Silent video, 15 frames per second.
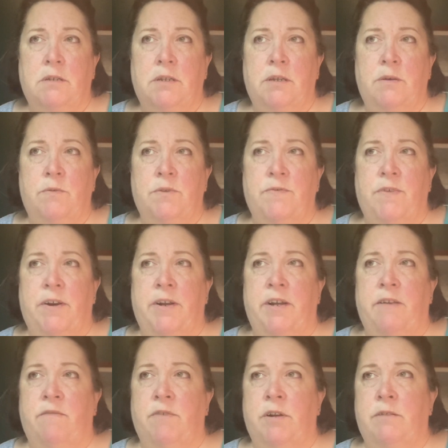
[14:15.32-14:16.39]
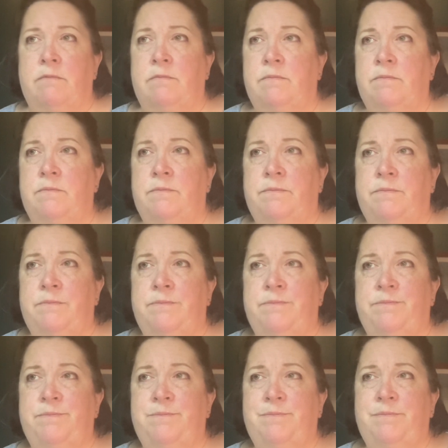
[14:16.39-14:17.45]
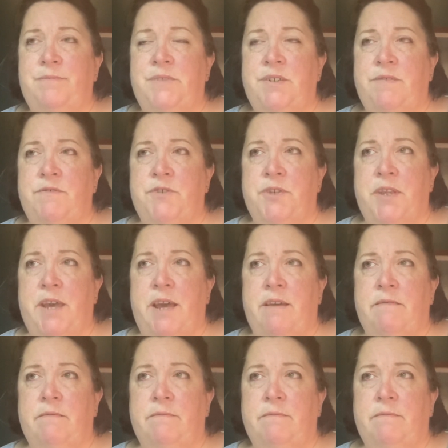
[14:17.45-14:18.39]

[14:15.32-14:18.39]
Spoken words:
it was very different after that.